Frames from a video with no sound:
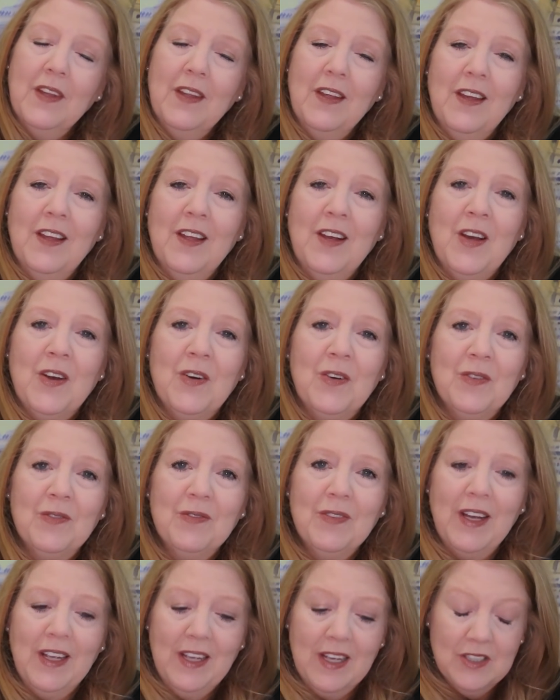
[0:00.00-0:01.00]
you
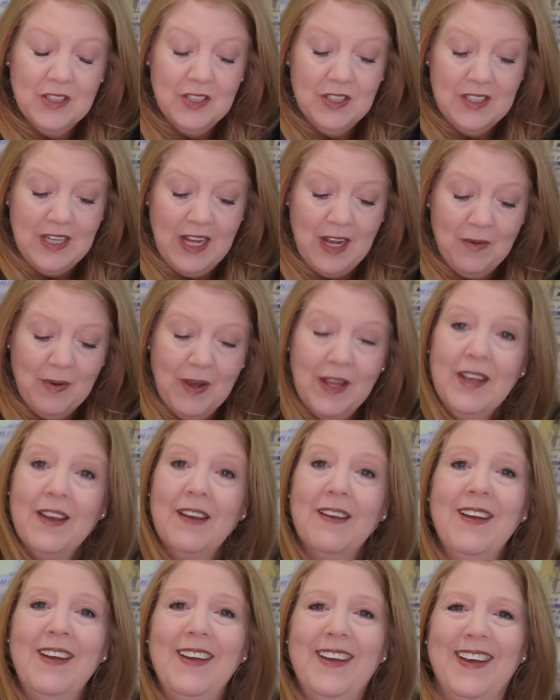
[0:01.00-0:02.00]
know, I guess you take what
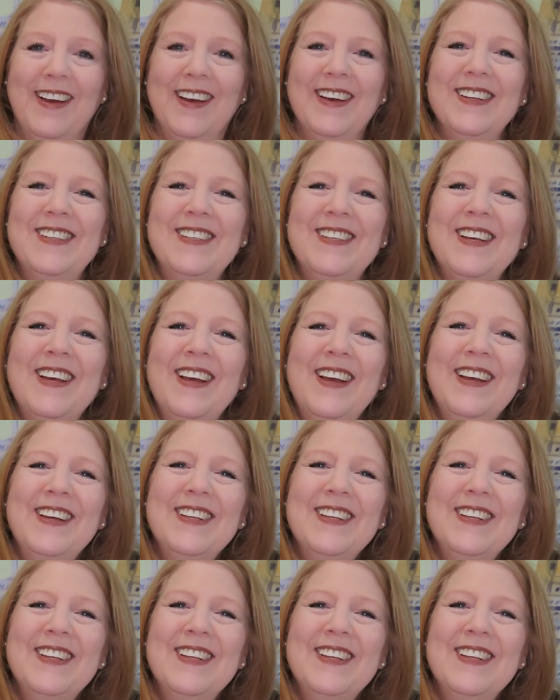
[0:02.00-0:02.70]
you can get.